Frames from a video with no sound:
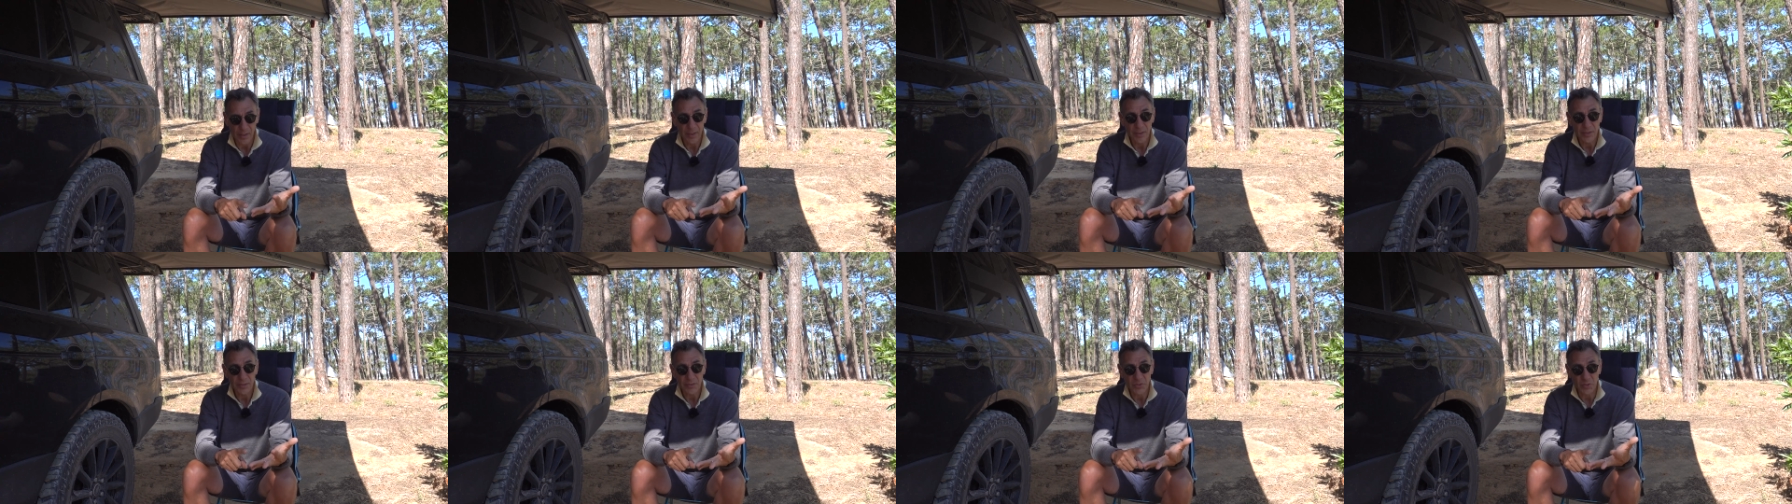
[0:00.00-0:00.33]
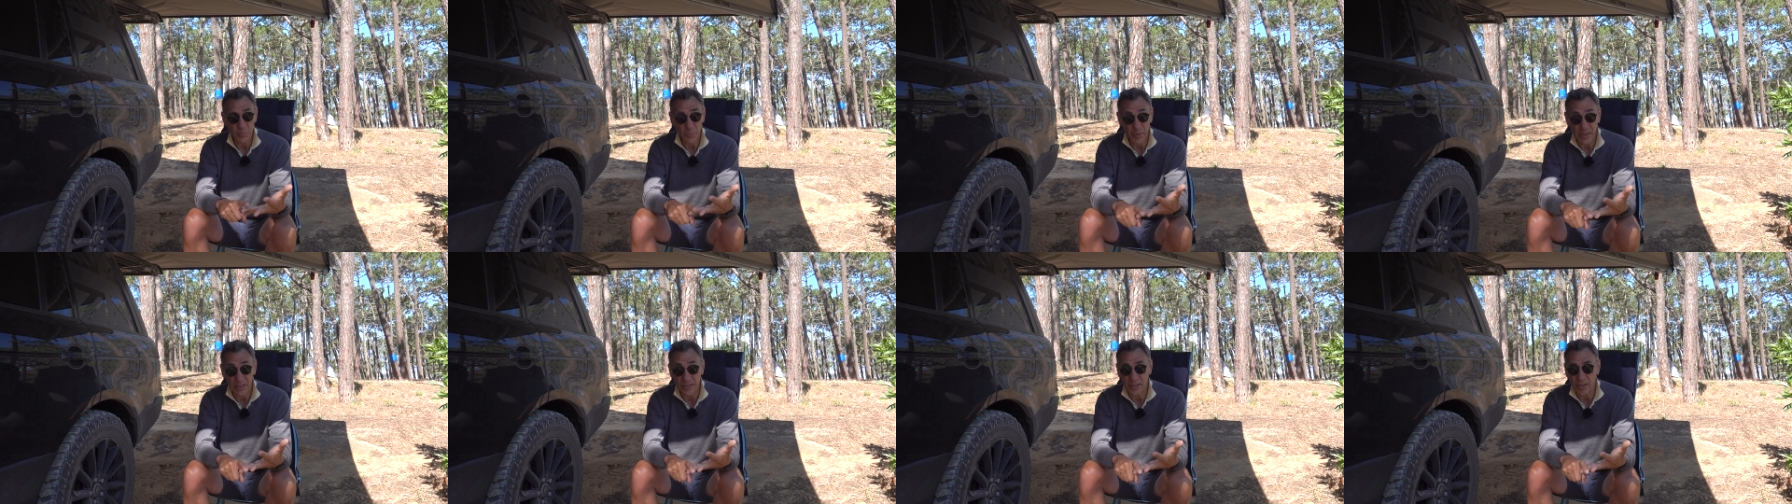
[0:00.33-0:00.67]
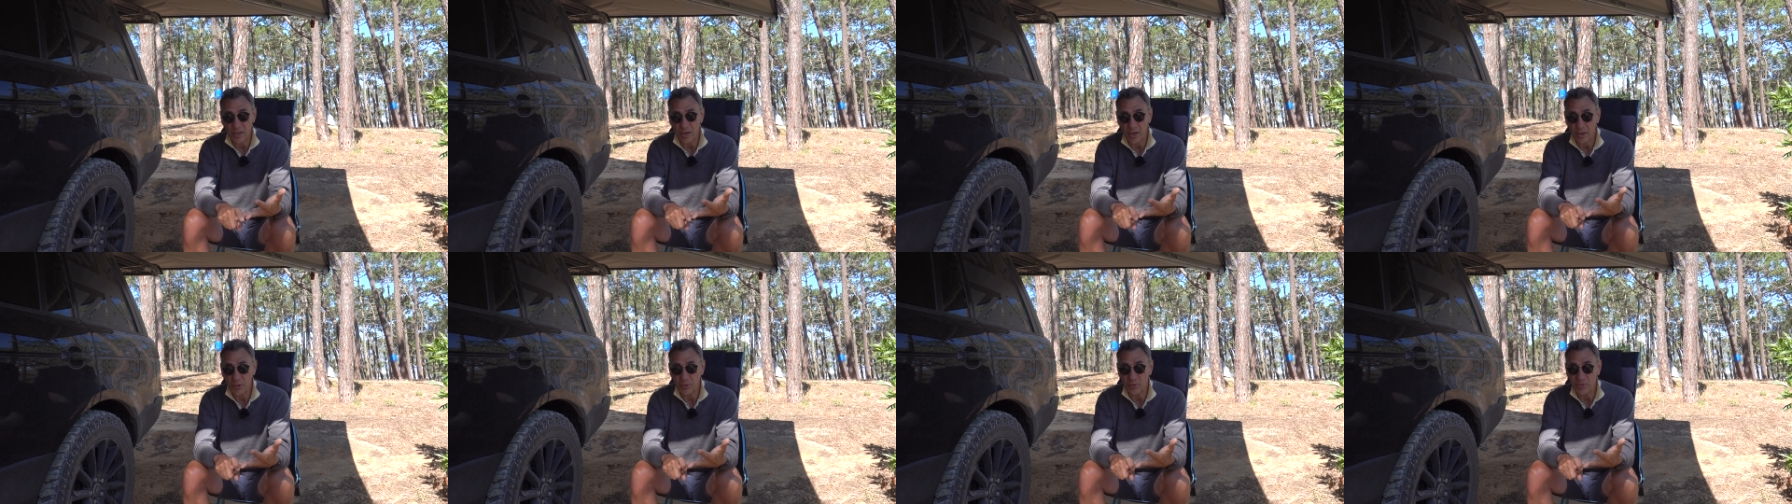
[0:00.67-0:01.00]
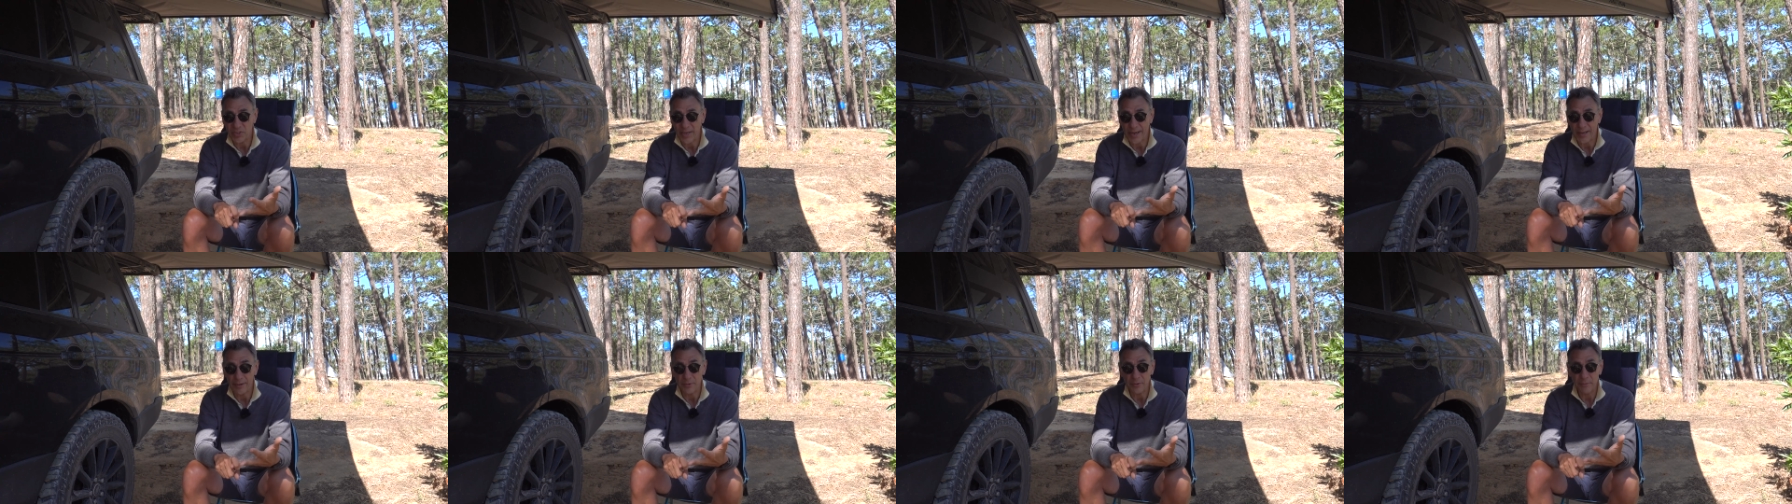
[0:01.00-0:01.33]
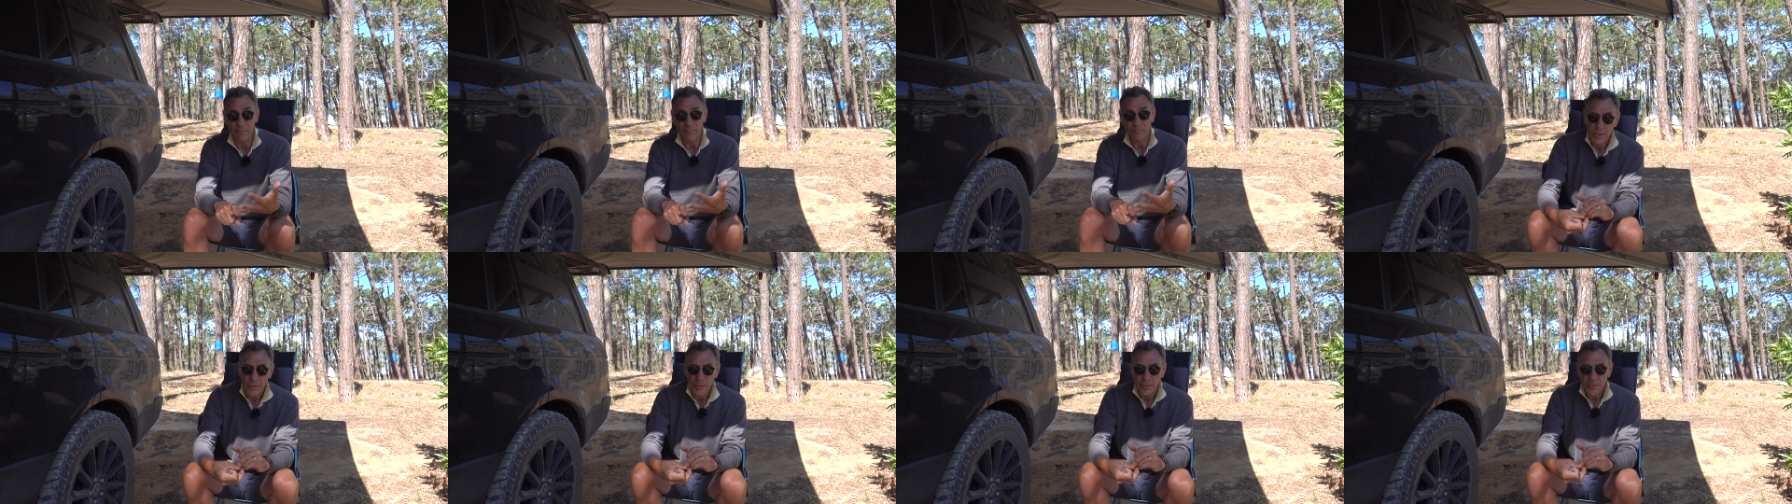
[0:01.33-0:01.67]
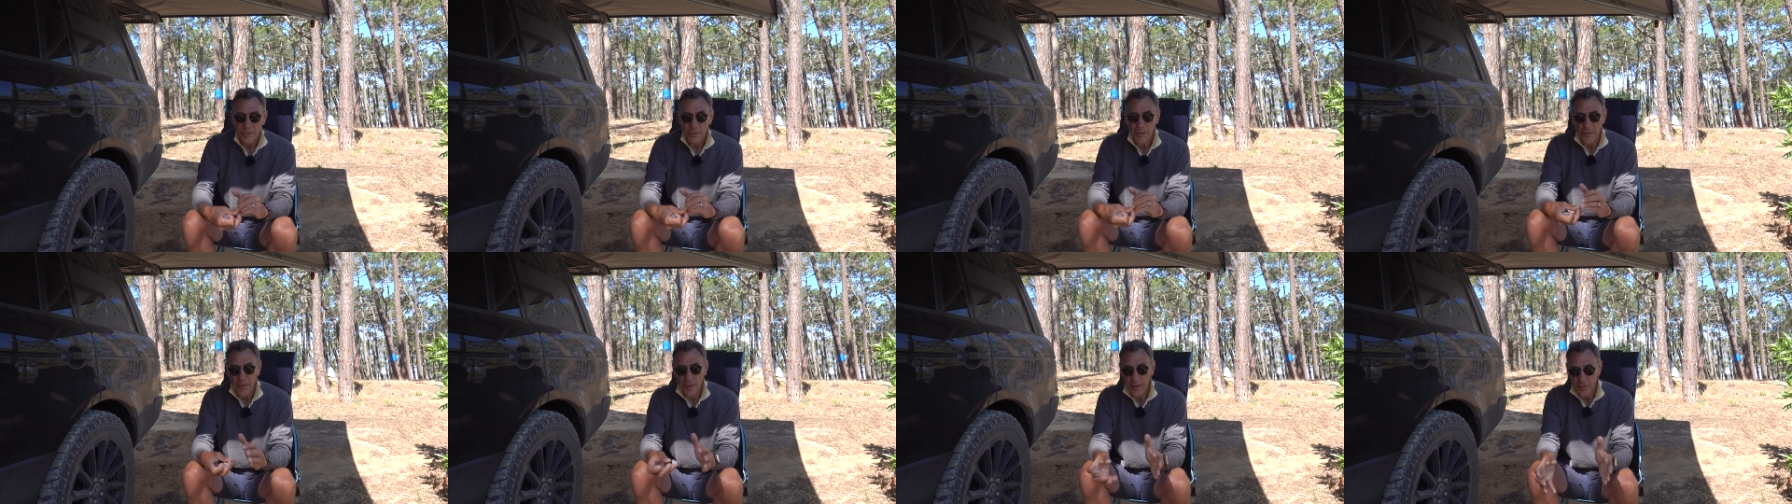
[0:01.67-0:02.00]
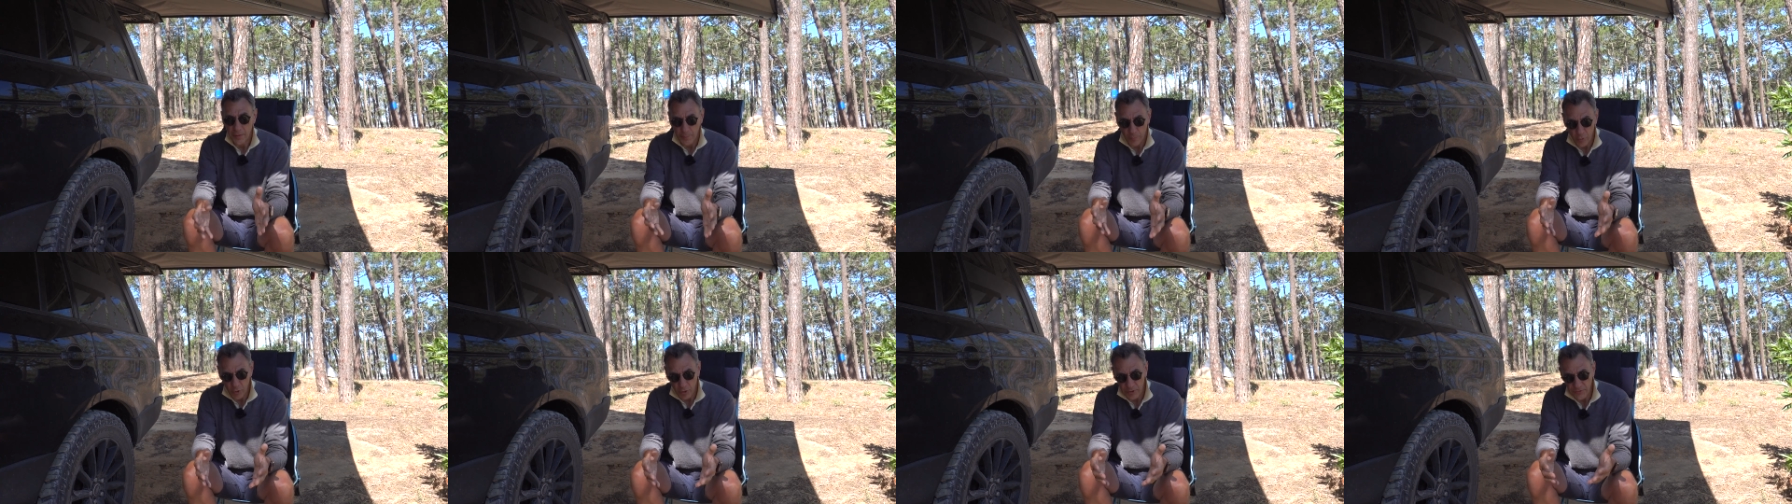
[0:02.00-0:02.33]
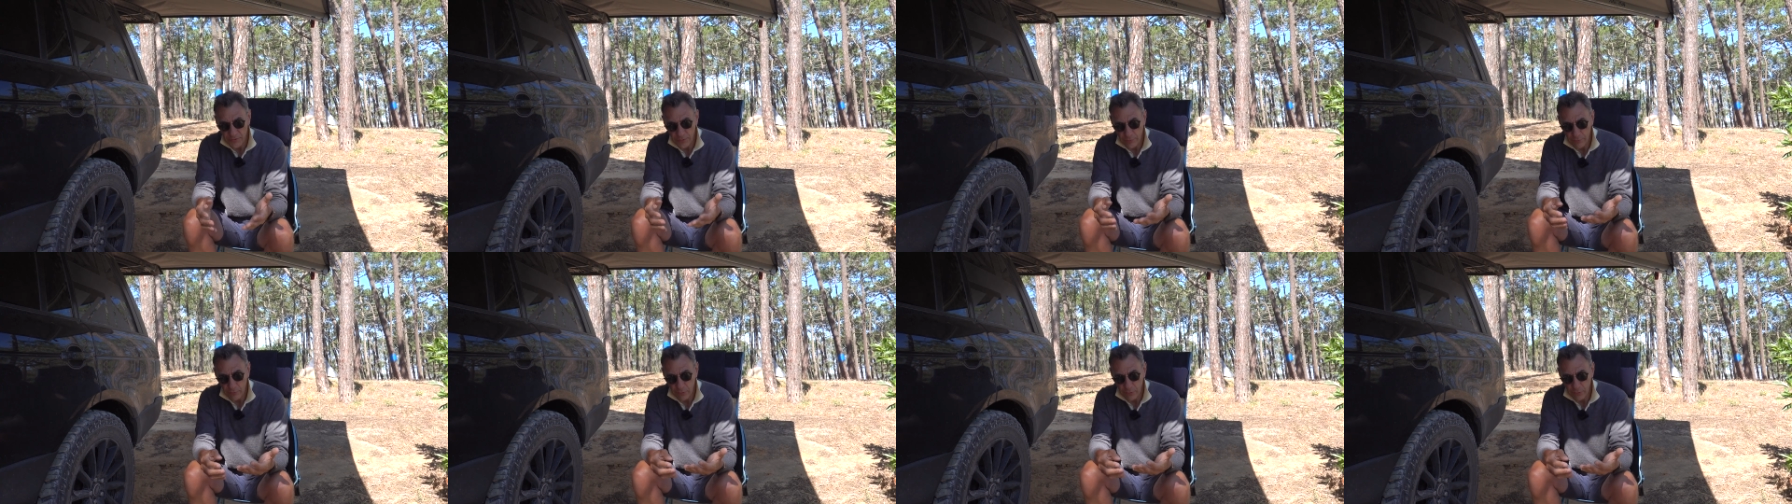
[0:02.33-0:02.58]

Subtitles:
speed to close down. So the other pros of a